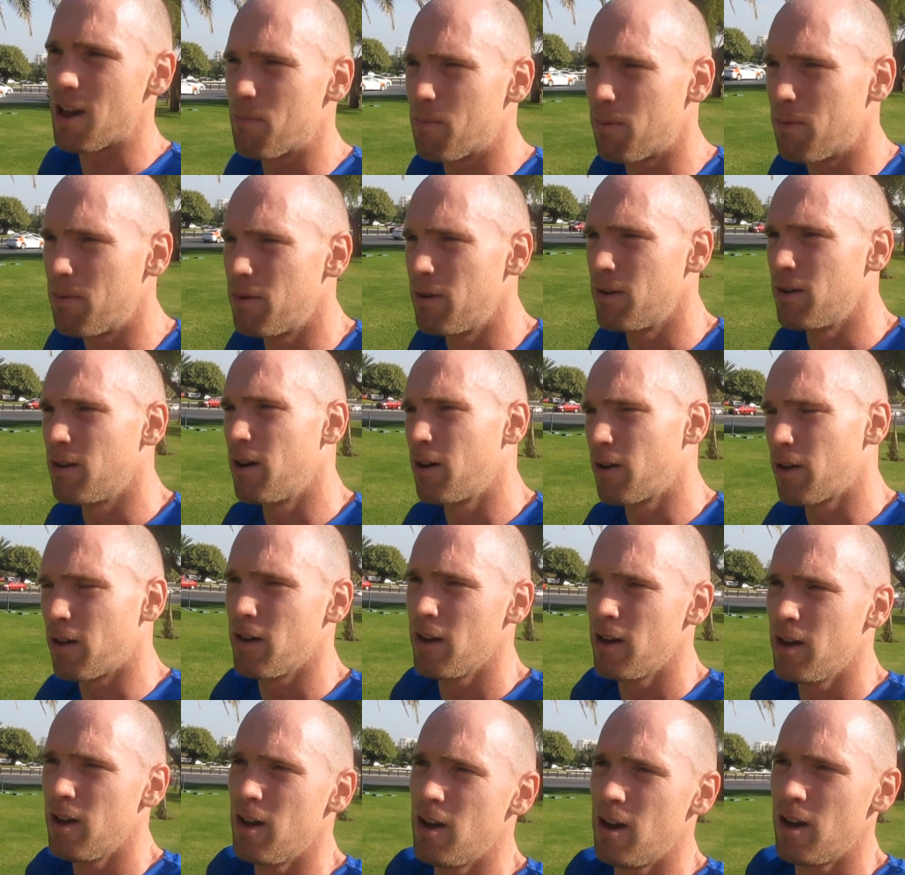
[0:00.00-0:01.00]

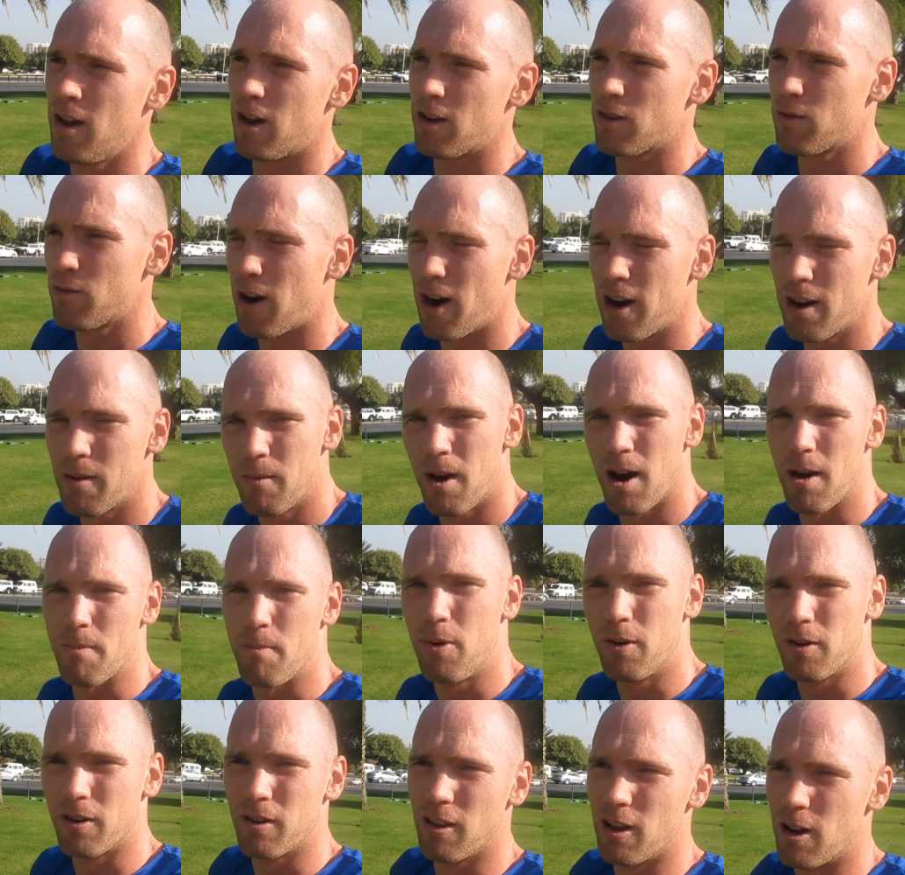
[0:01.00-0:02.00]
I was worried it might
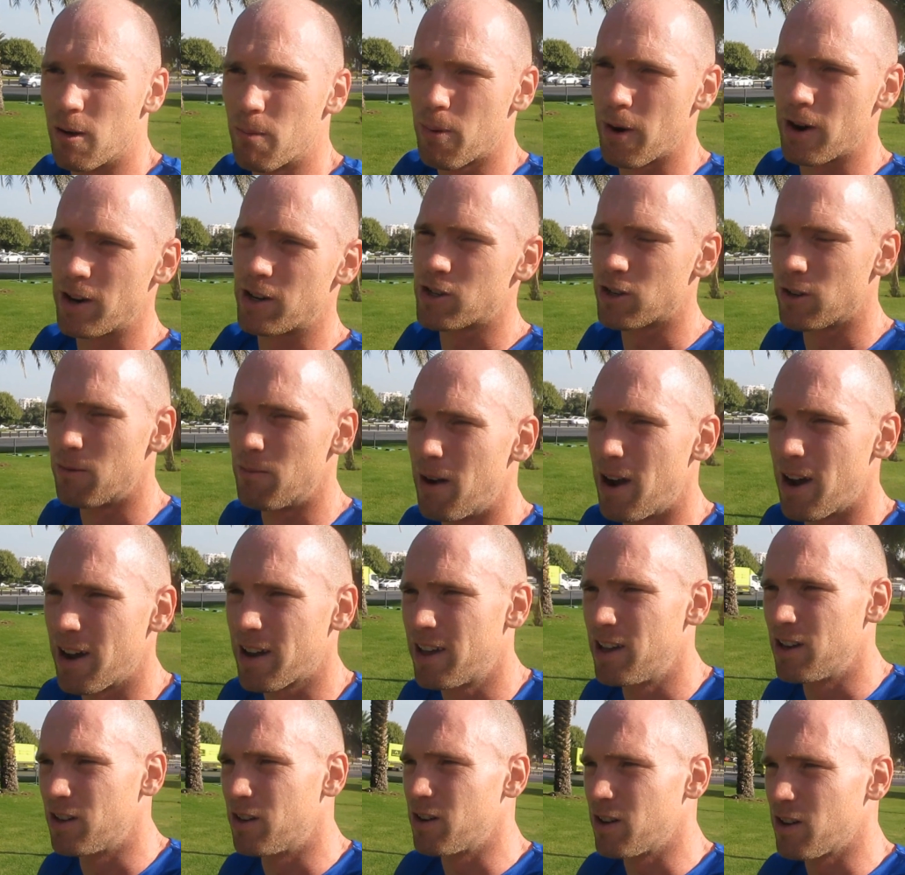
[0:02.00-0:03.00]
put a lot of pressure on my
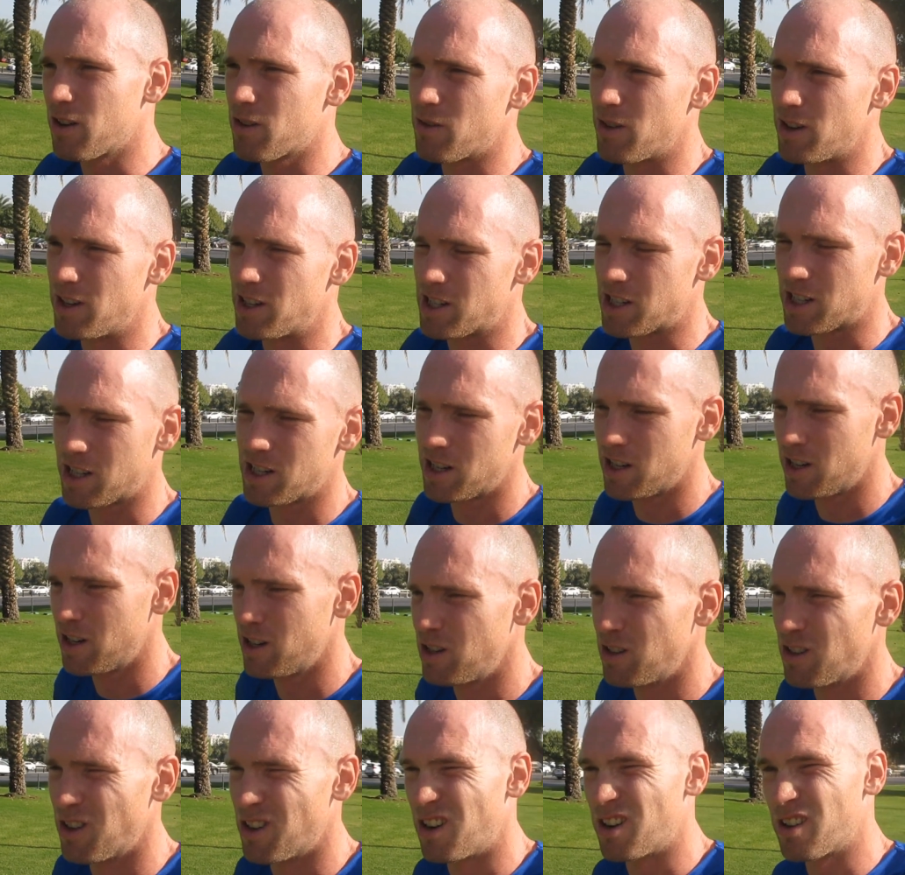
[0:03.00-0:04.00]
Achilles,
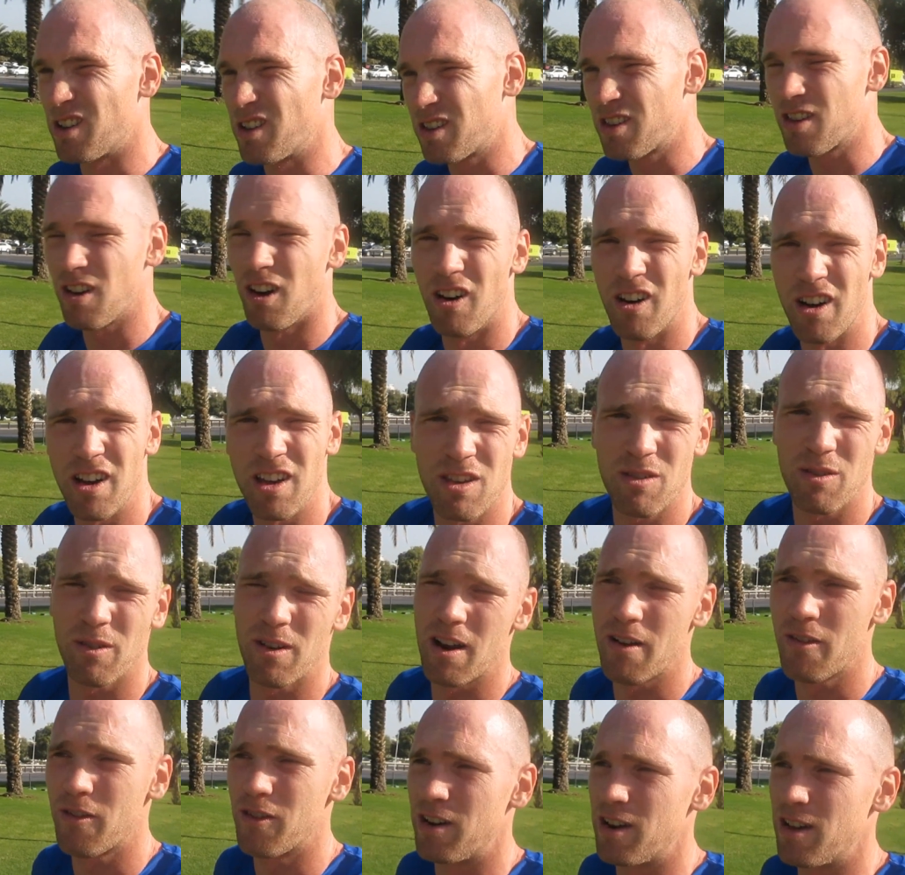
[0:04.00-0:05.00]
or soleus,
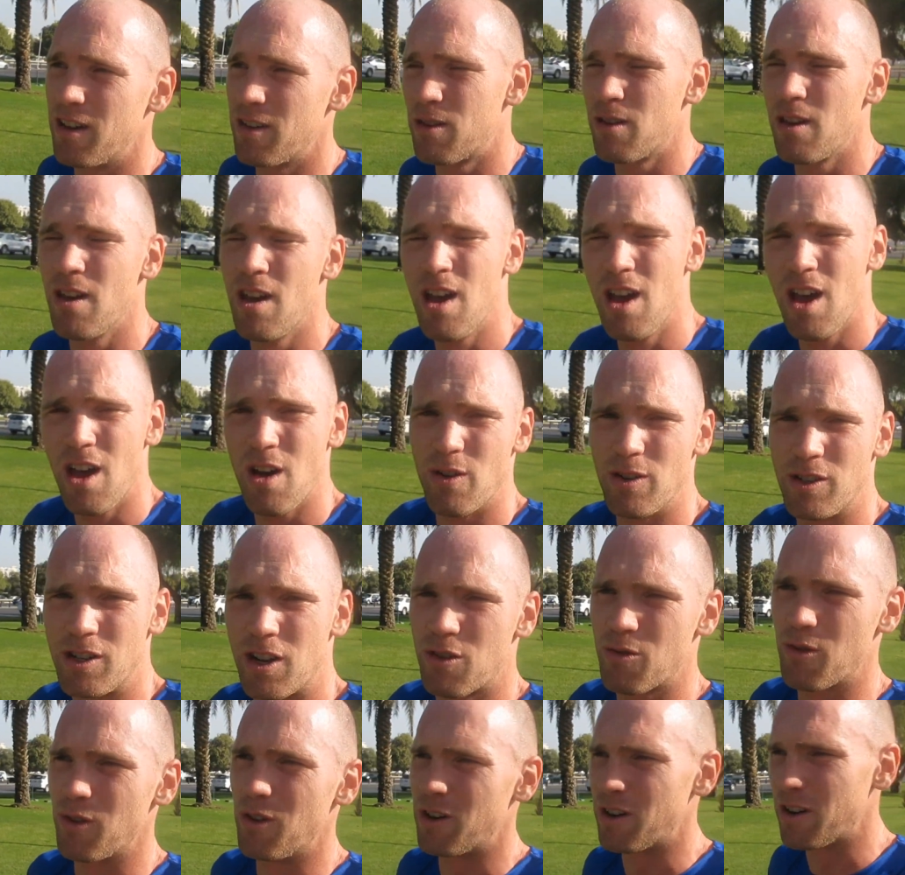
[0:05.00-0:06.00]
whatever it is, which is
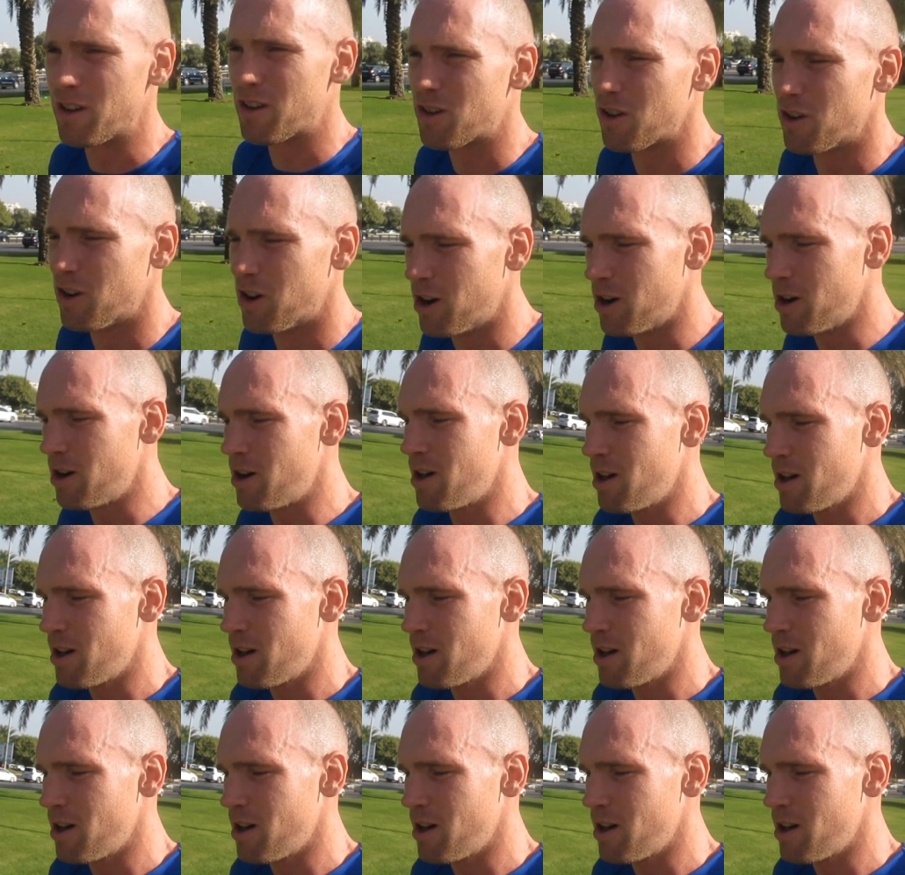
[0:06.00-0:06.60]
really sore.